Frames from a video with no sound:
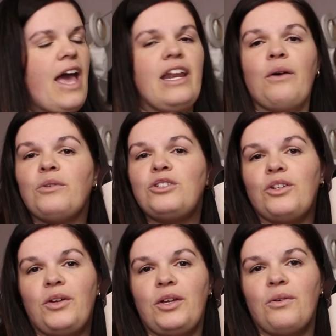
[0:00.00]
and I will
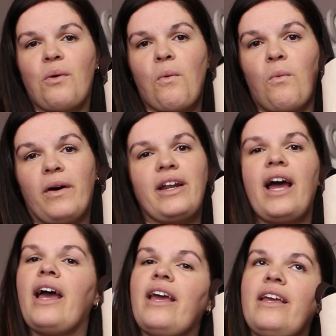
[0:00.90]
show you what
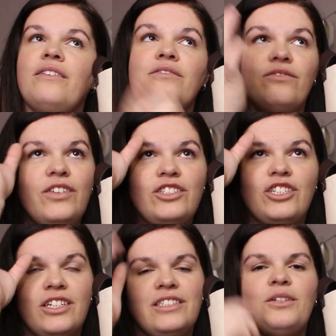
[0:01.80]
I
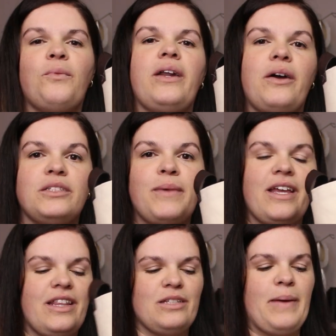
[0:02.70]
envisioned when I was
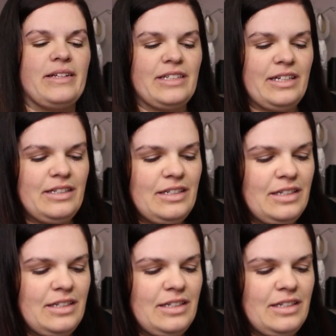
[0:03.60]
making this basket.